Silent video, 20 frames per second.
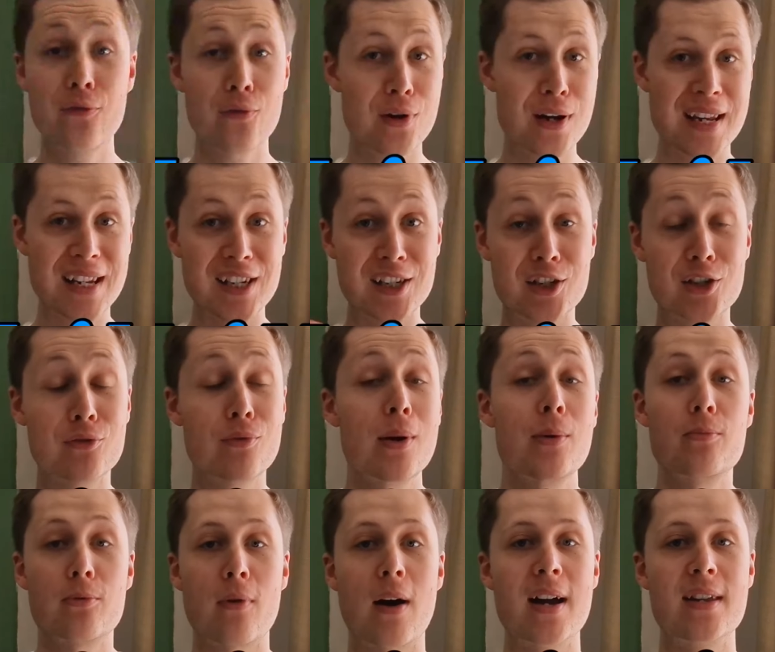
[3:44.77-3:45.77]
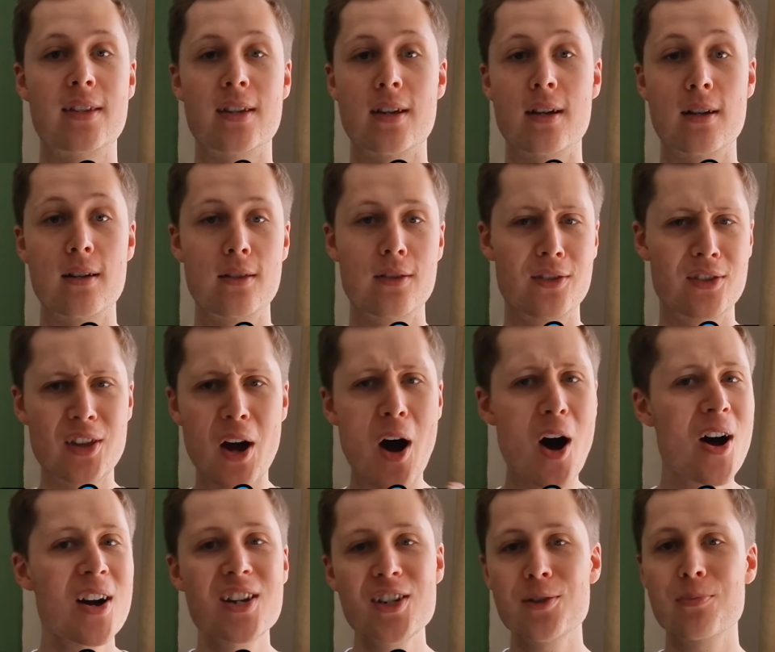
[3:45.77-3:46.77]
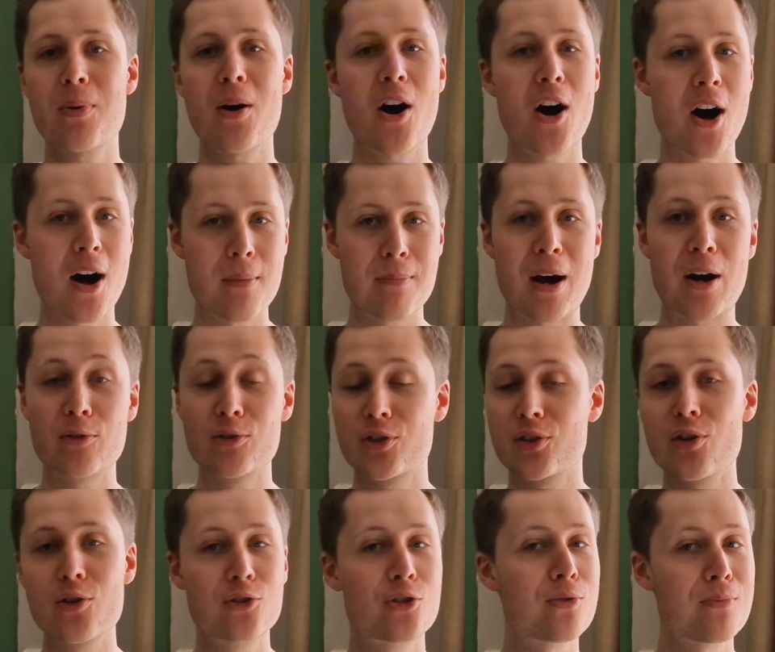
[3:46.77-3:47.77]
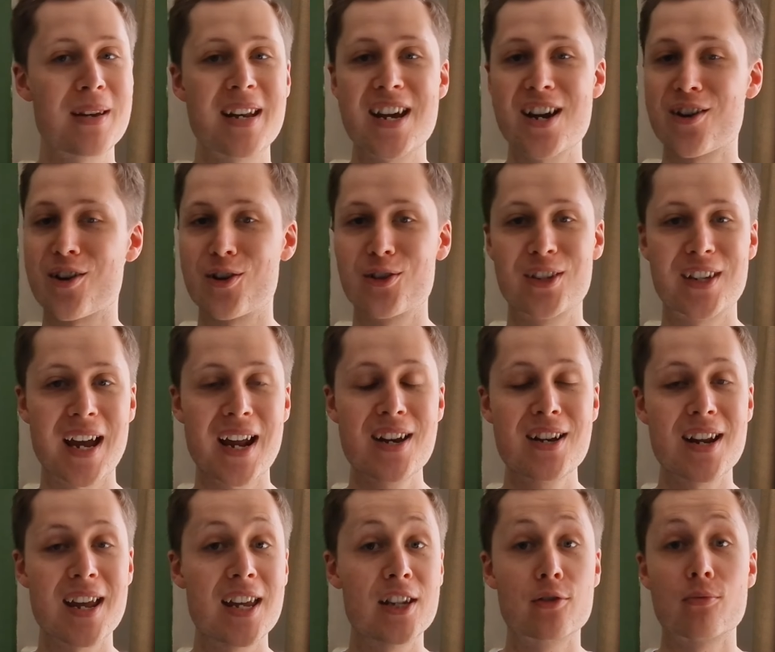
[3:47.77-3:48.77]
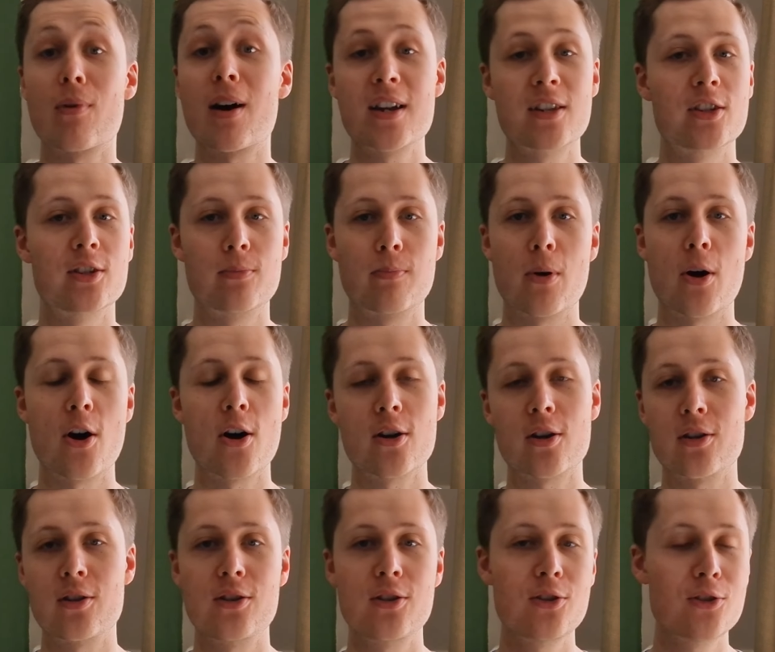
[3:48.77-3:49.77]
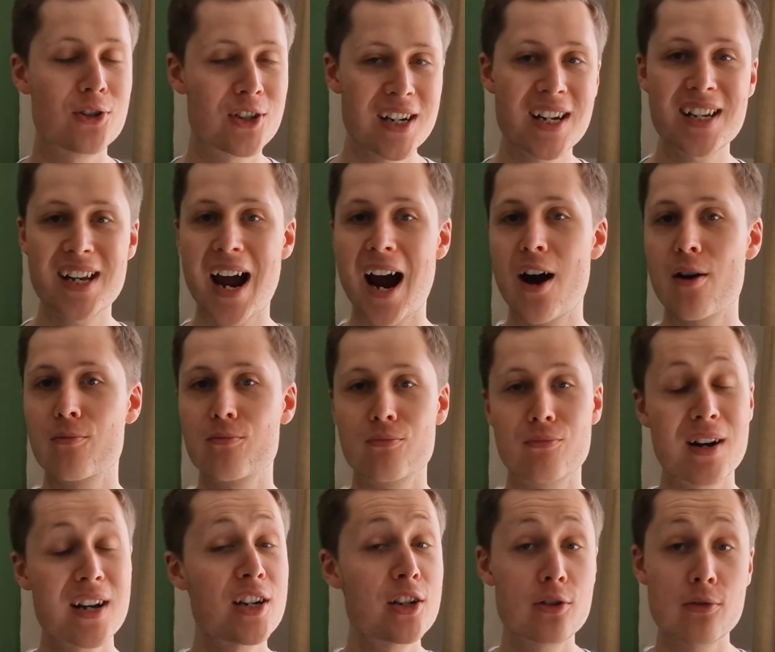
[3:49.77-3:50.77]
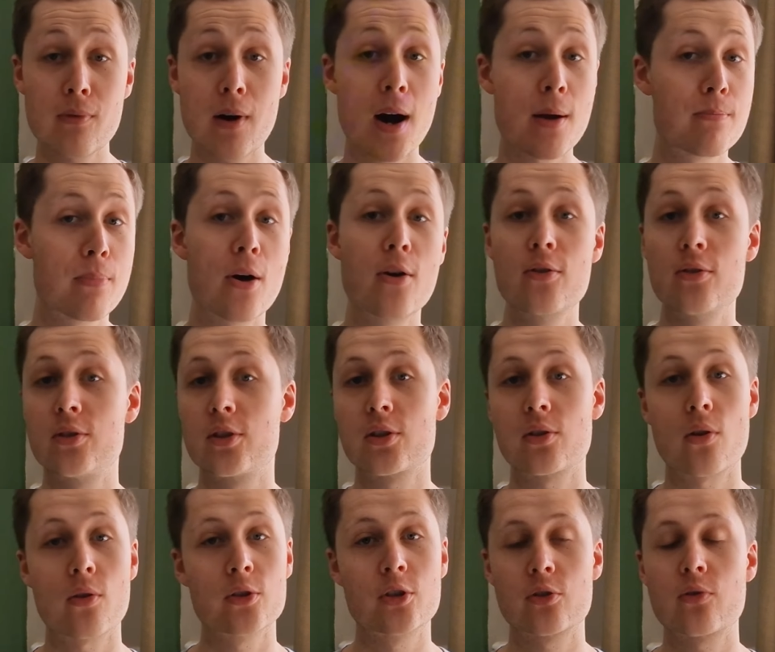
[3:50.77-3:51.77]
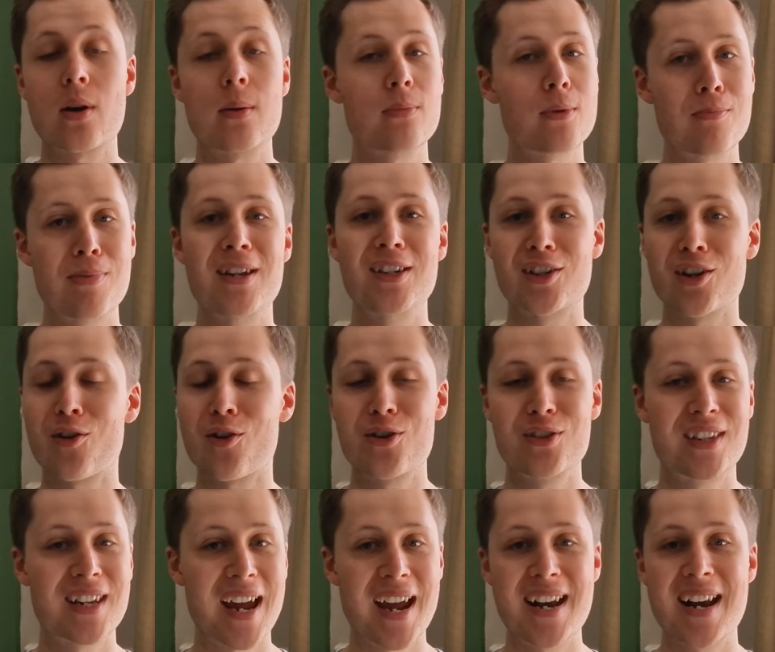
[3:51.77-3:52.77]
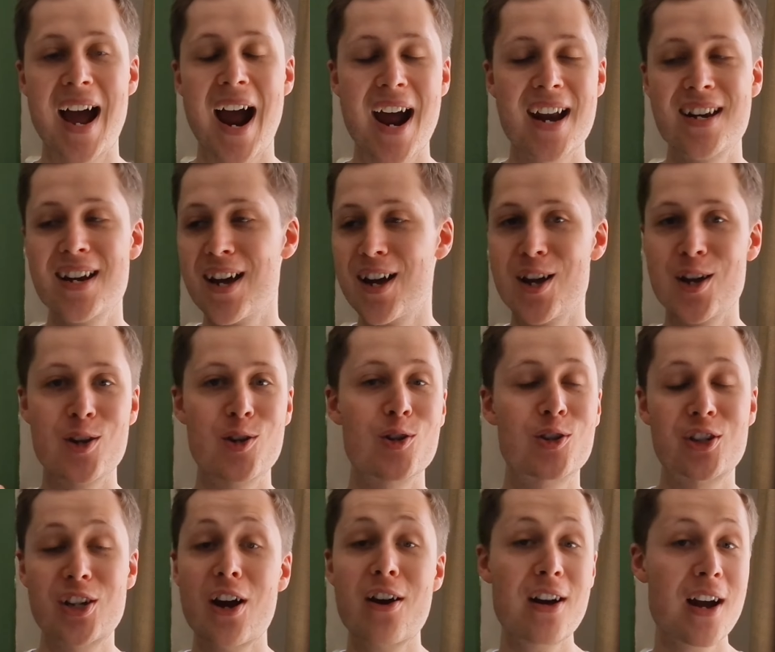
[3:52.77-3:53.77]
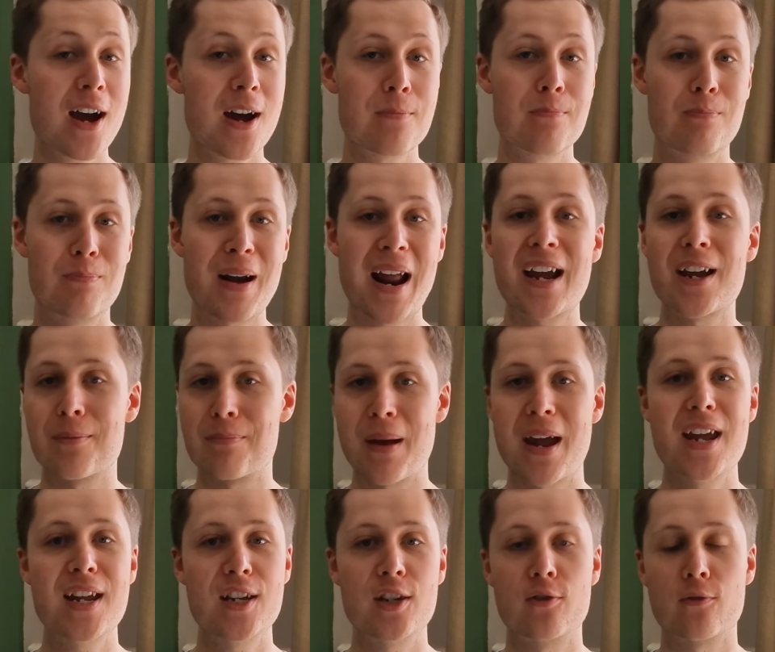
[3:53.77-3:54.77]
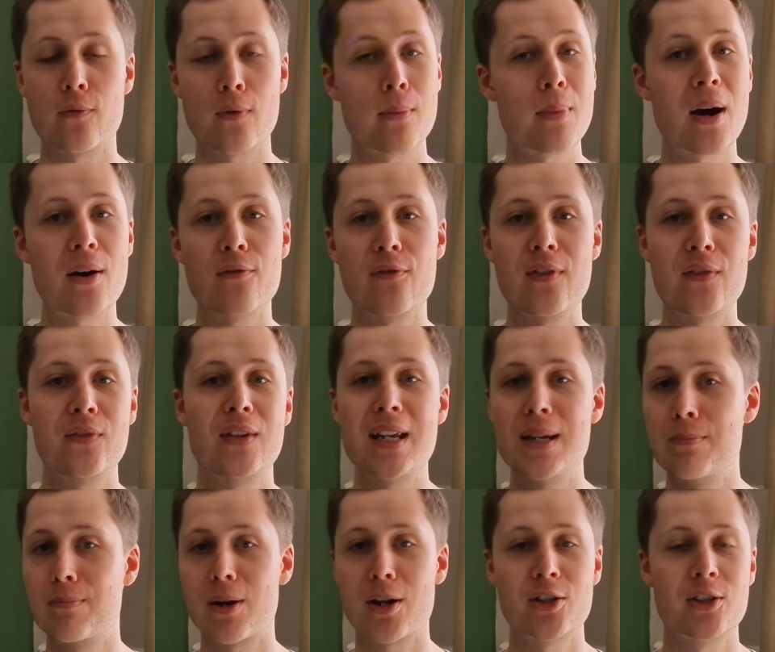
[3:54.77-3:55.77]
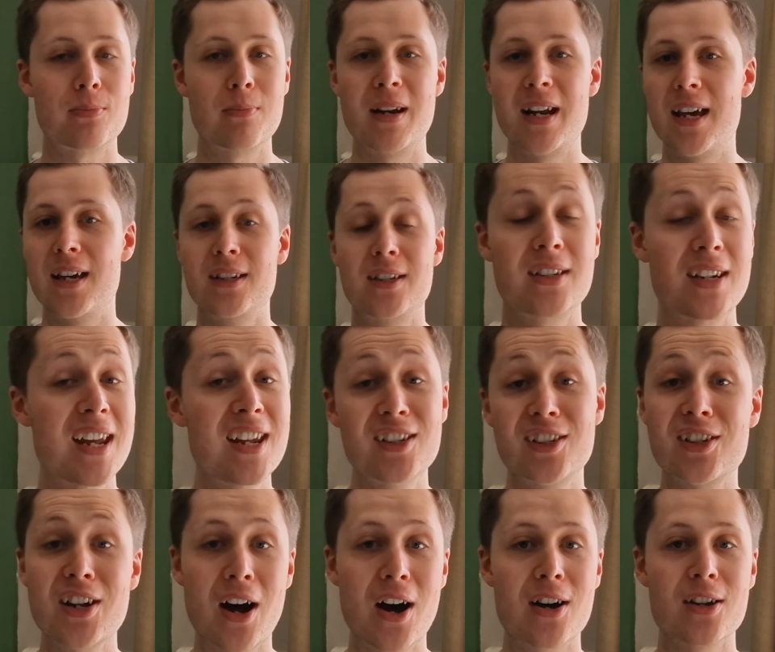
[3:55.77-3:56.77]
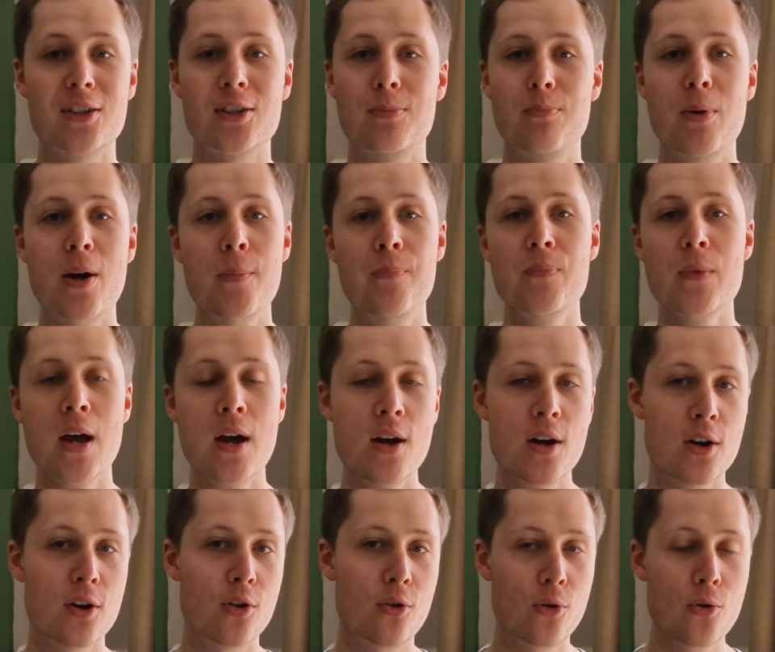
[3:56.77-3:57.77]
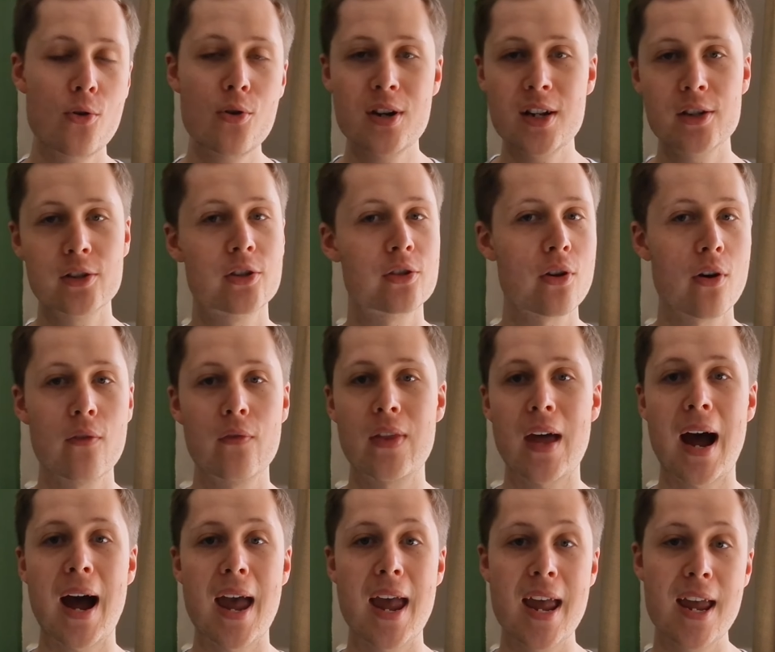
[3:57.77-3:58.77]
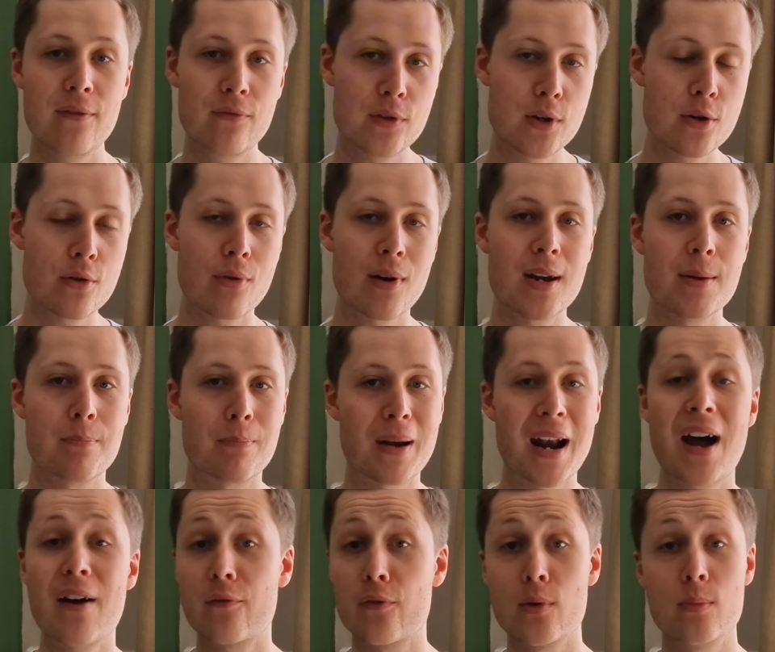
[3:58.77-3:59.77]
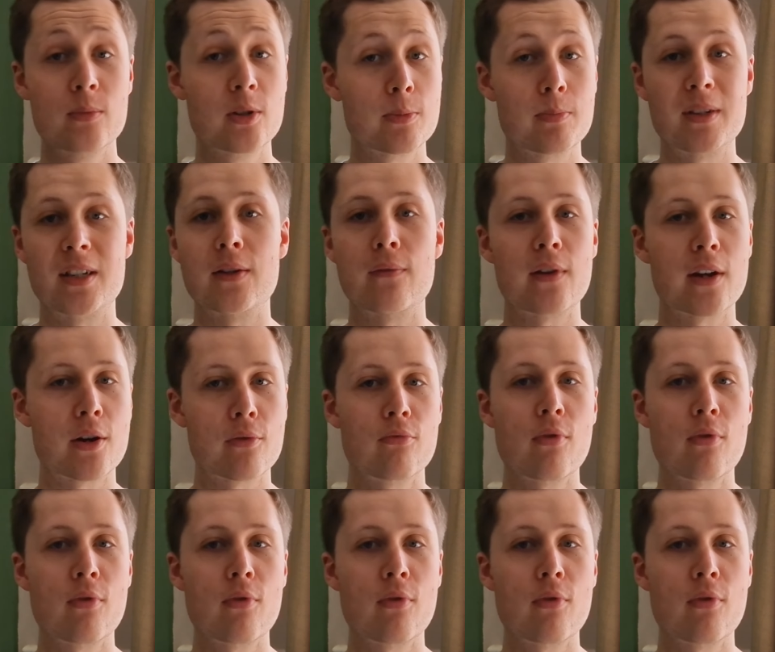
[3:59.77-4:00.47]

3, script writer. The hardest part about social media content is writer's block. You sit down ready to write a post or script a piece of content and you're staring at a blank page for about 15+ minutes. It sucks, but Claude has solved that if you create platform-specific